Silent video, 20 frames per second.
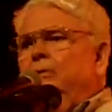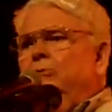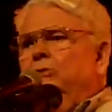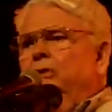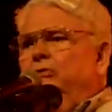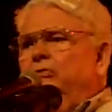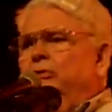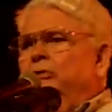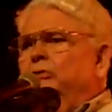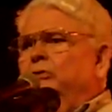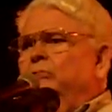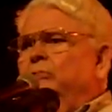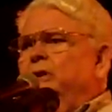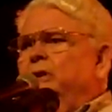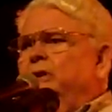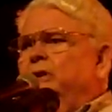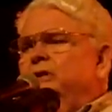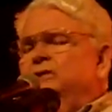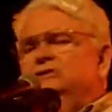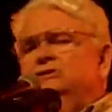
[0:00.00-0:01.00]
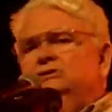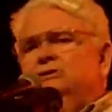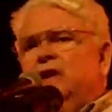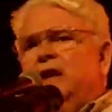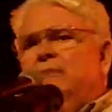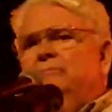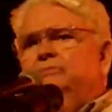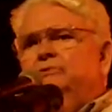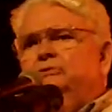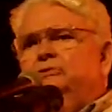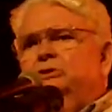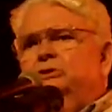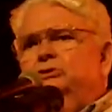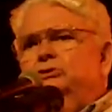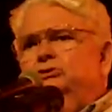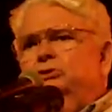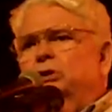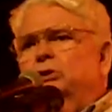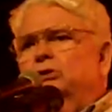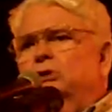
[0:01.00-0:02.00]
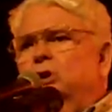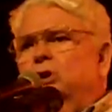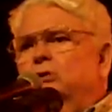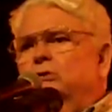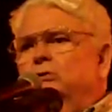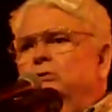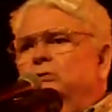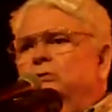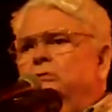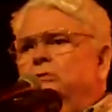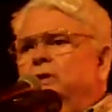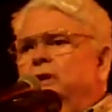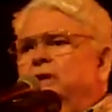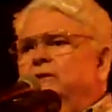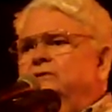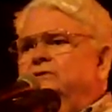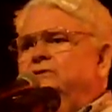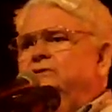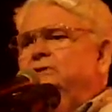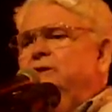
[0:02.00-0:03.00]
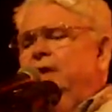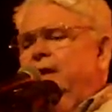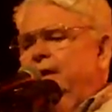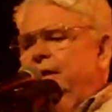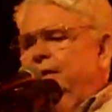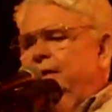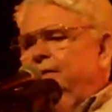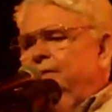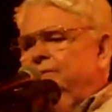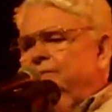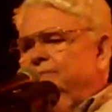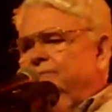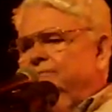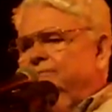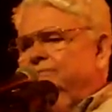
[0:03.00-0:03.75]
with intermediate stops in Chicago and Seattle.